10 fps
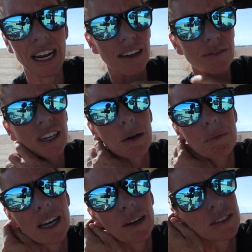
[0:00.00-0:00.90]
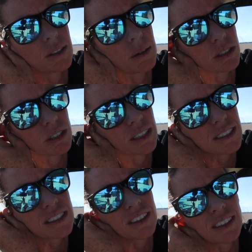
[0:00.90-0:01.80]
at it for a couple hours, so I'm sure
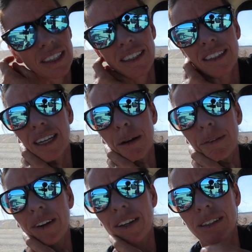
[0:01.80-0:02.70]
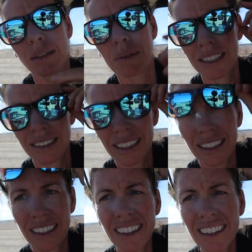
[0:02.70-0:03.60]
it's starting to come down a little bit.
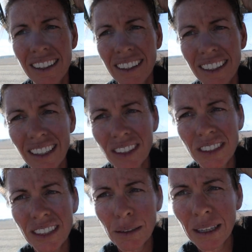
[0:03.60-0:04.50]
Can you see